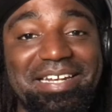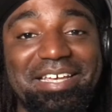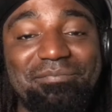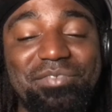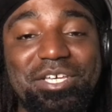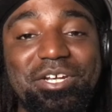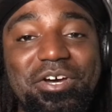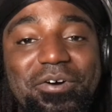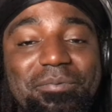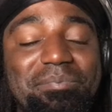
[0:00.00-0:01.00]
it, you
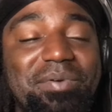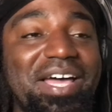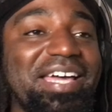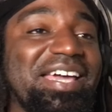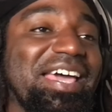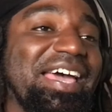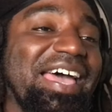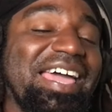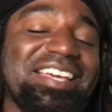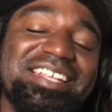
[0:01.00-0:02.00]
know, but
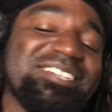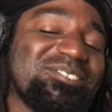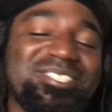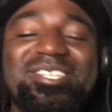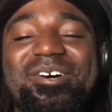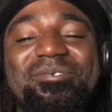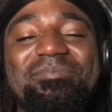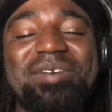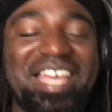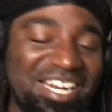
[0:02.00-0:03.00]
it was dope.
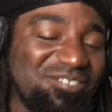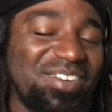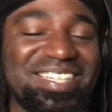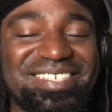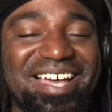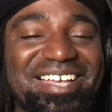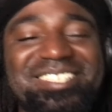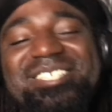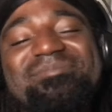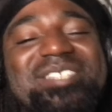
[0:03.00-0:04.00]
But anyways, guys,
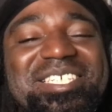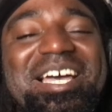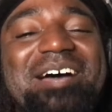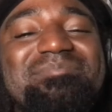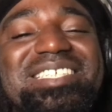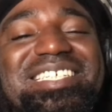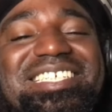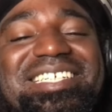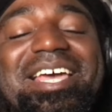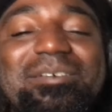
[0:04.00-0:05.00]
it's Mr.
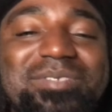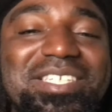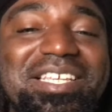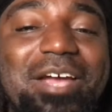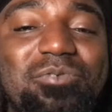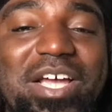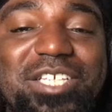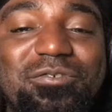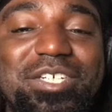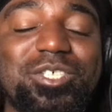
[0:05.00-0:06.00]
Composition, the MC that
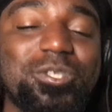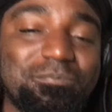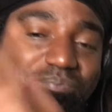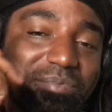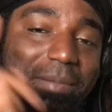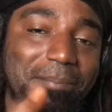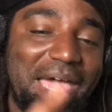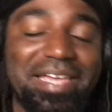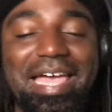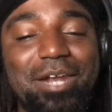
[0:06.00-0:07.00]
writes fiction,
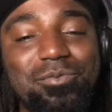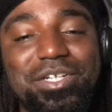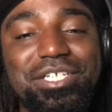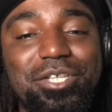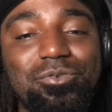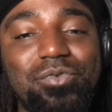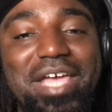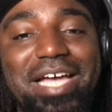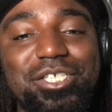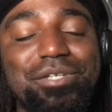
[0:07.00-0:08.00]
back at it with another
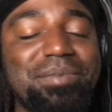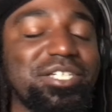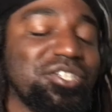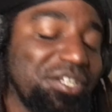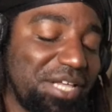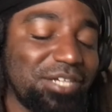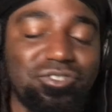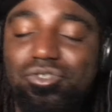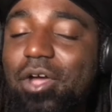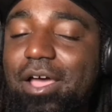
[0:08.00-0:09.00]
reaction. Make sure to like,
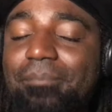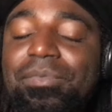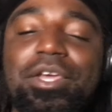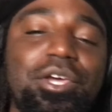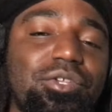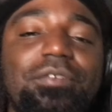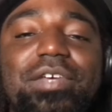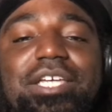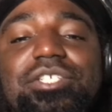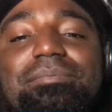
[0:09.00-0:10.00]
subscribe,
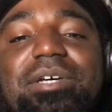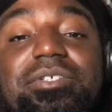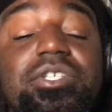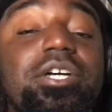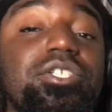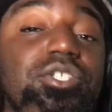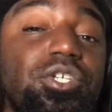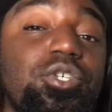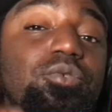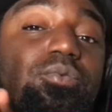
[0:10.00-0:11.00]
notification bells on so
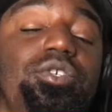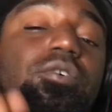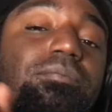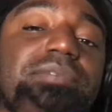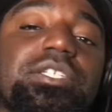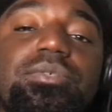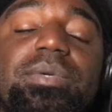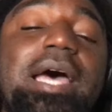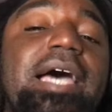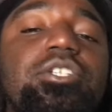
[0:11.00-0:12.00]
you don't miss
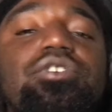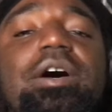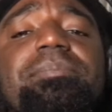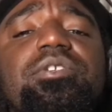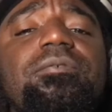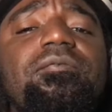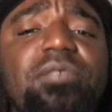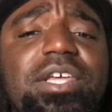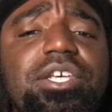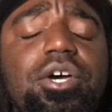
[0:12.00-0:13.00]
when I drop a new
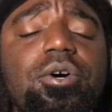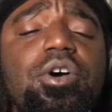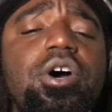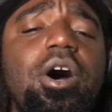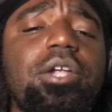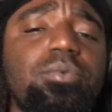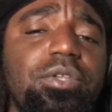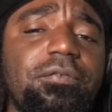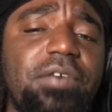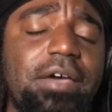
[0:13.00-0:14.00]
video. On the road
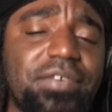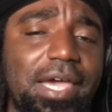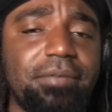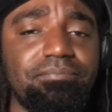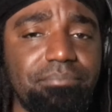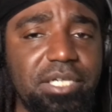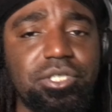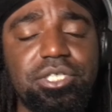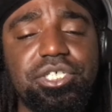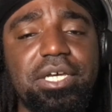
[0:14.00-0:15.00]
to 5K, make
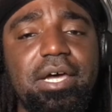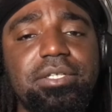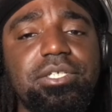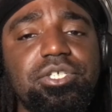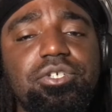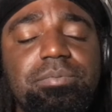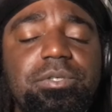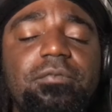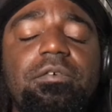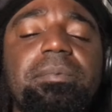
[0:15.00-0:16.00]
sure to check out the
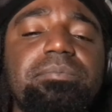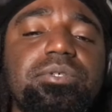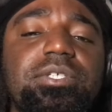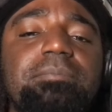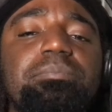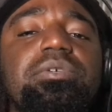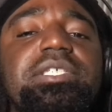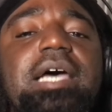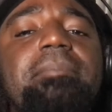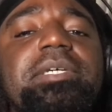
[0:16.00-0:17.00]
description for my music, books,
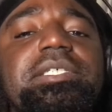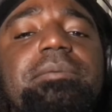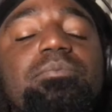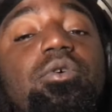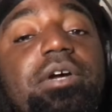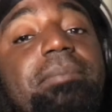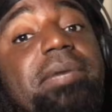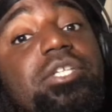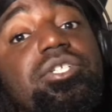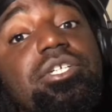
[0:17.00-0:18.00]
comics, and more, and
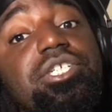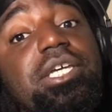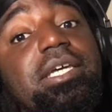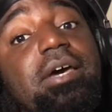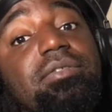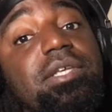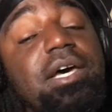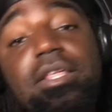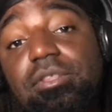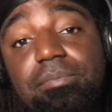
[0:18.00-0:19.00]
make sure to check out the
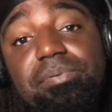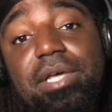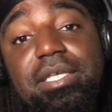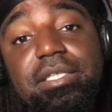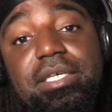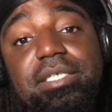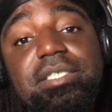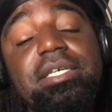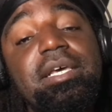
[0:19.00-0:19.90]
other playlist